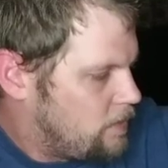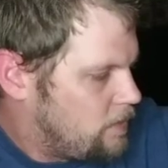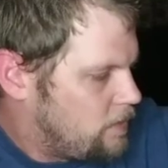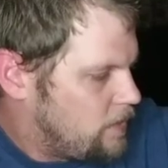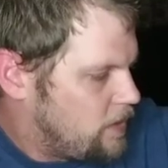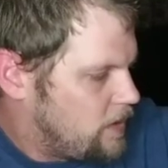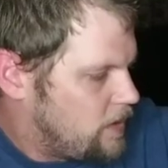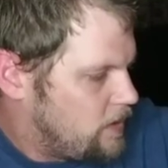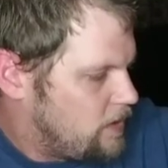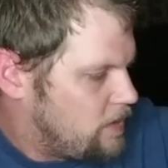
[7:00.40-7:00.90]

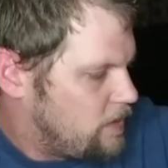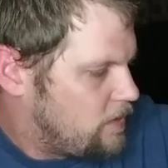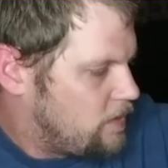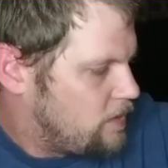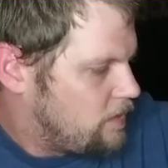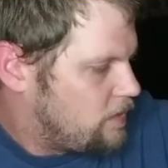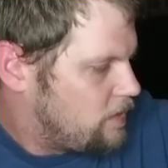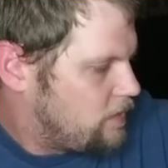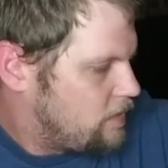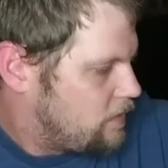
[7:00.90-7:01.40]
But
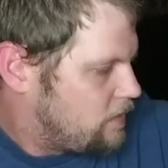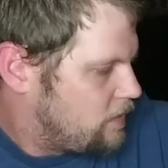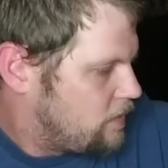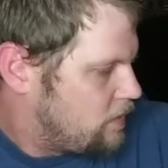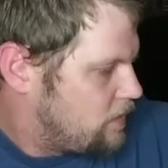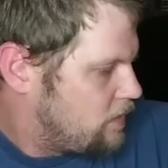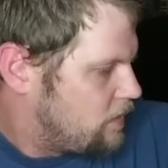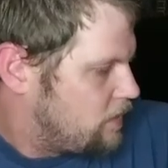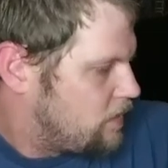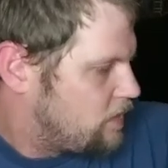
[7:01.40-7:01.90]

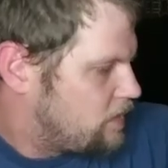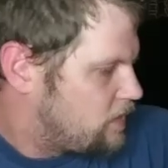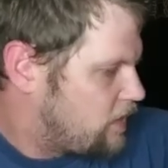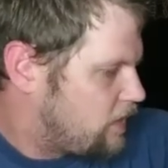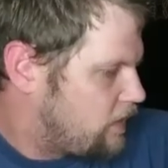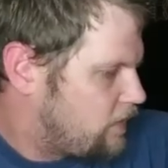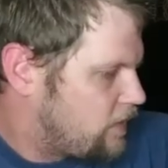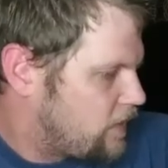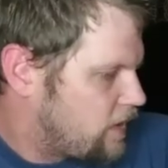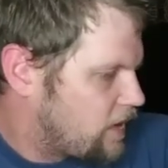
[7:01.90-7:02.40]
see
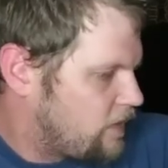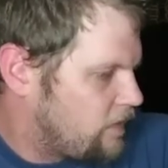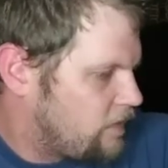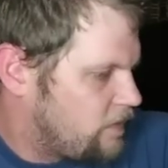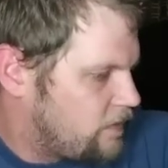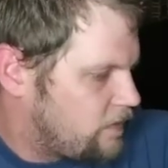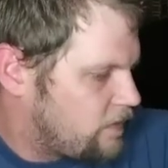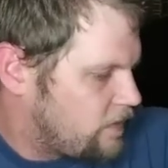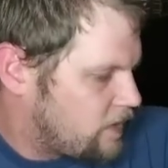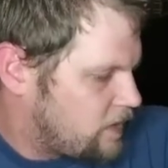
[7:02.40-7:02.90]
if I can
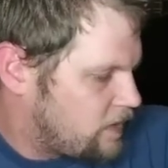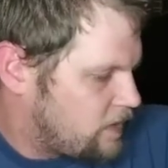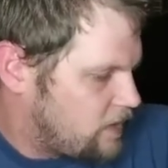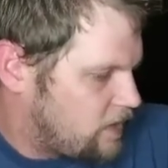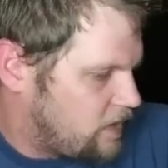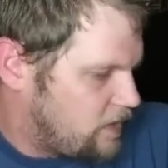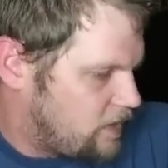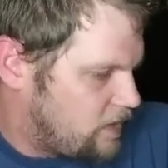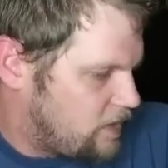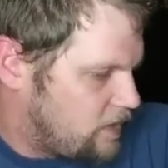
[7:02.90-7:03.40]

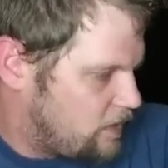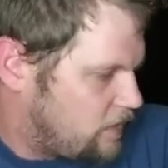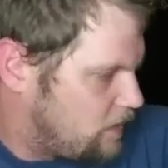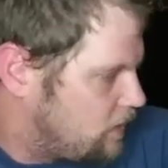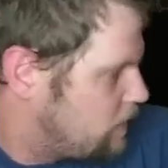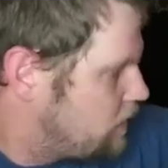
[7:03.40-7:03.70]
find.